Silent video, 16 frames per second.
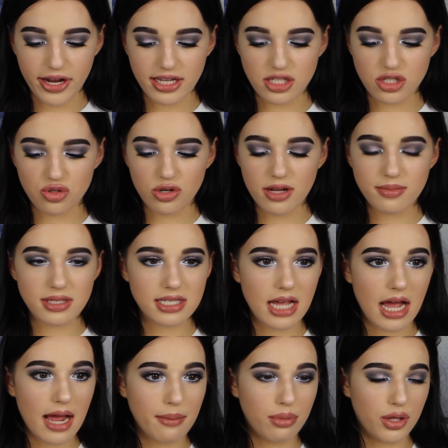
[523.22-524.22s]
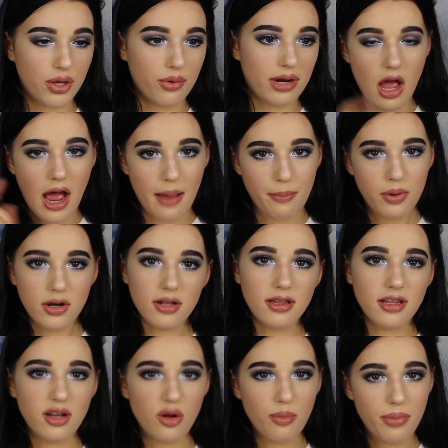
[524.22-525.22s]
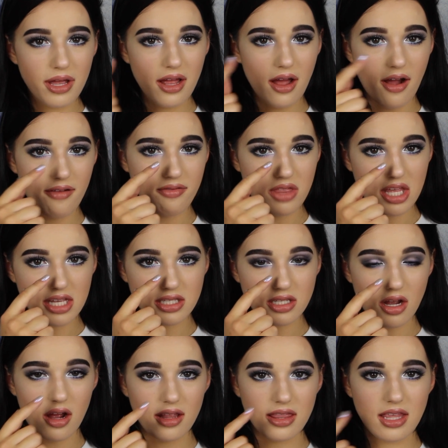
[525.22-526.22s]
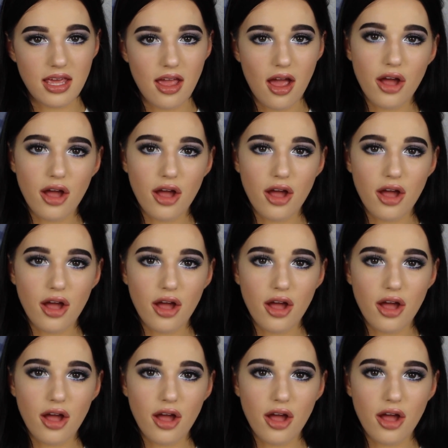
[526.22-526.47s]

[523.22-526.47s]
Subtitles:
Extreme Sky Blue. I put a little bit of this on the